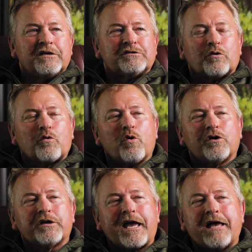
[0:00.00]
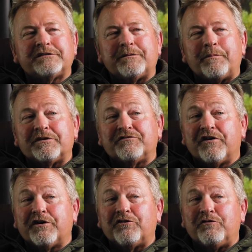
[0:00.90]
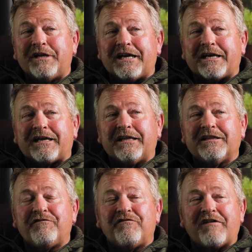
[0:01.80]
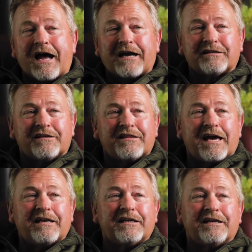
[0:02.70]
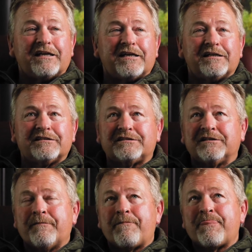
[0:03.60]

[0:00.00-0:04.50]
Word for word: So coral calcium is very unique in the fact that it is,